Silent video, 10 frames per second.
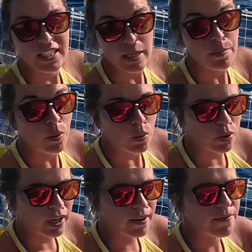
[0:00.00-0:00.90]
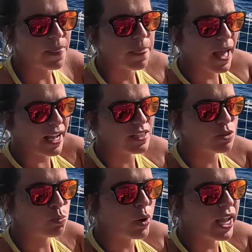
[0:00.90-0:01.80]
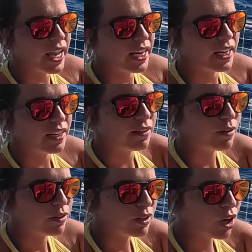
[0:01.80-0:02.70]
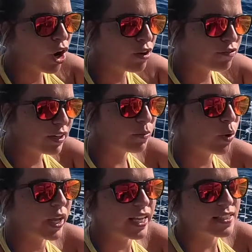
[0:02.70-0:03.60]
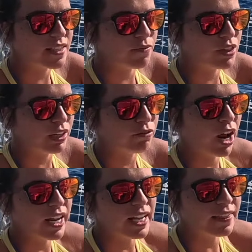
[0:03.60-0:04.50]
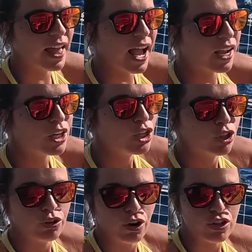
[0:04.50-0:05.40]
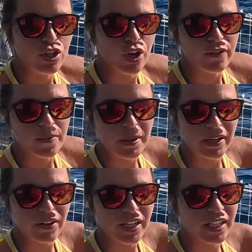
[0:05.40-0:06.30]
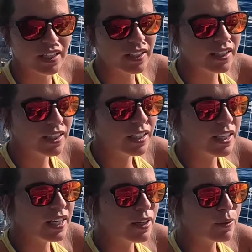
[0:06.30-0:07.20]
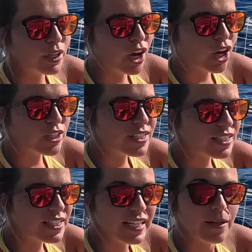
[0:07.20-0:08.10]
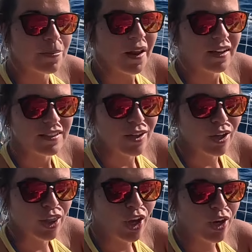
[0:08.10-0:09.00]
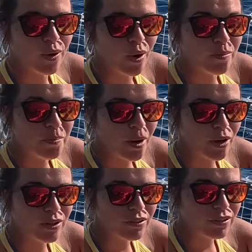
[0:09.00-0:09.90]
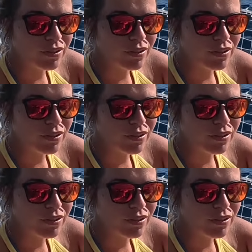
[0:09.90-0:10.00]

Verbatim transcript: deeper water, that's when hopefully we'll hit something, right? In that crossover period. Yeah. We got cedar plugs on though, on both.